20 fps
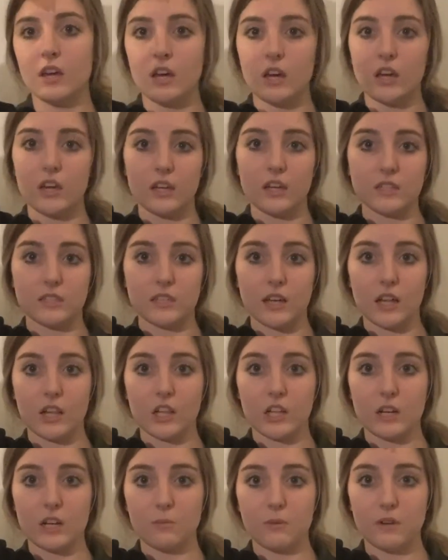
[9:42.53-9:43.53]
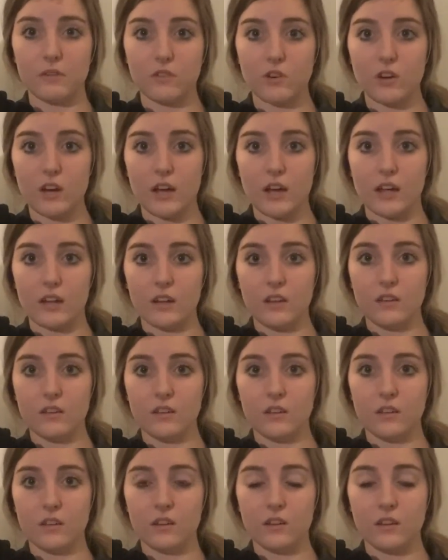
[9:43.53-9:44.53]
You dangle it above your head
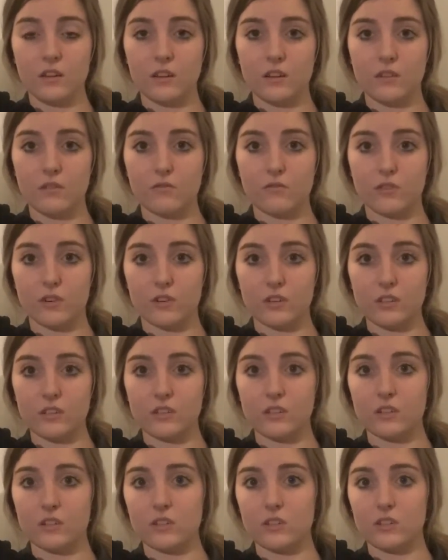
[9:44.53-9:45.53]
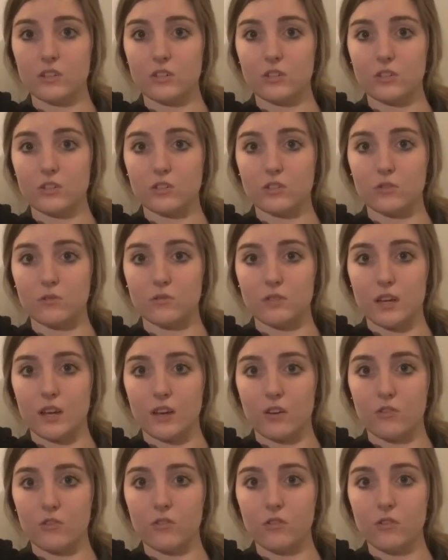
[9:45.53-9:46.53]
first. So
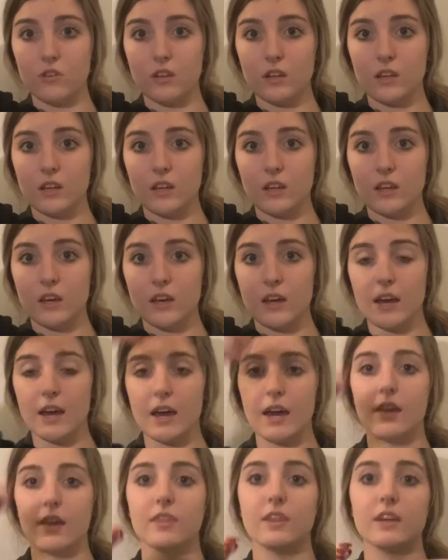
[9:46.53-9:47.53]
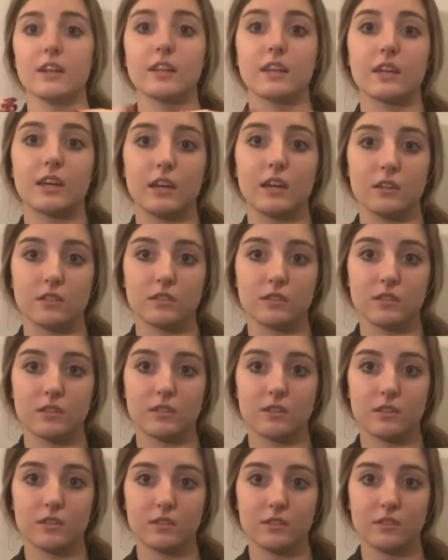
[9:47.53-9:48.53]
dangle and then kiss.
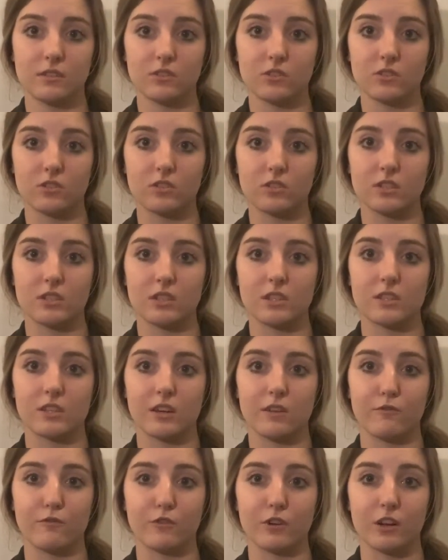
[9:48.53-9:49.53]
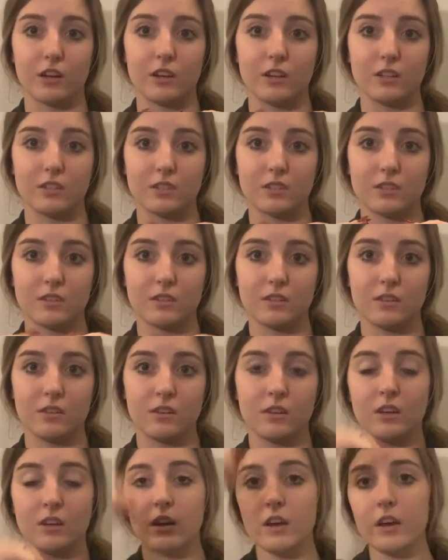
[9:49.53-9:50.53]
So this is a sign for kiss.
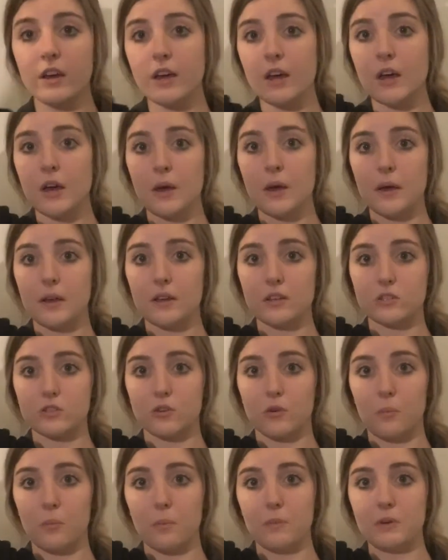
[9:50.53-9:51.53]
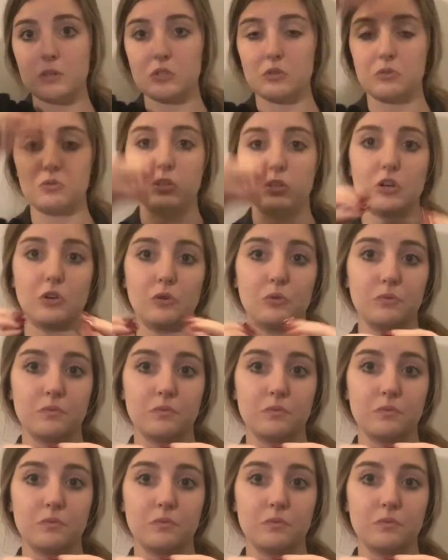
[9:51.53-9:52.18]
So mistletoe.